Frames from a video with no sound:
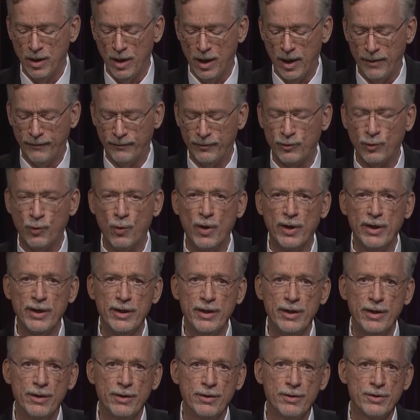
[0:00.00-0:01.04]
I've 20
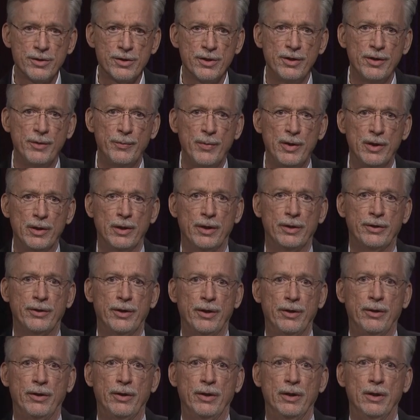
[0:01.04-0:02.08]
years in the
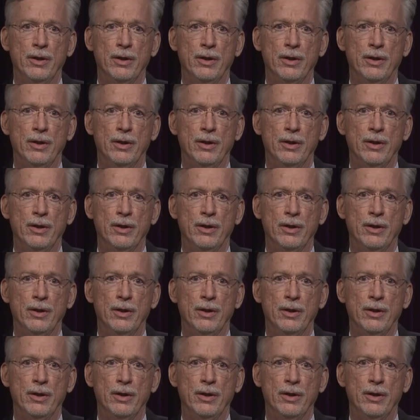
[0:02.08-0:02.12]
military.